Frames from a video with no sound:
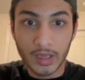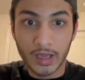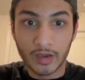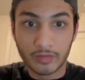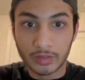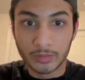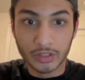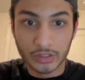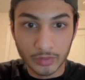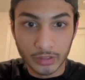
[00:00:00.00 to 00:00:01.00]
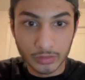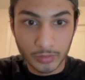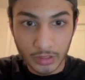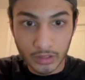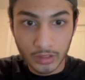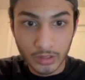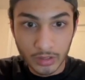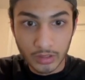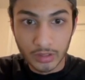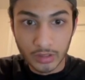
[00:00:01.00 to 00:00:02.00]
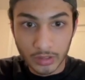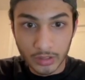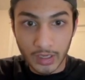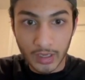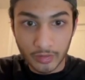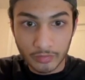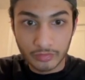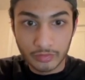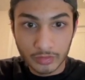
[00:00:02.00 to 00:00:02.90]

have, let me just make this bigger. You're going to have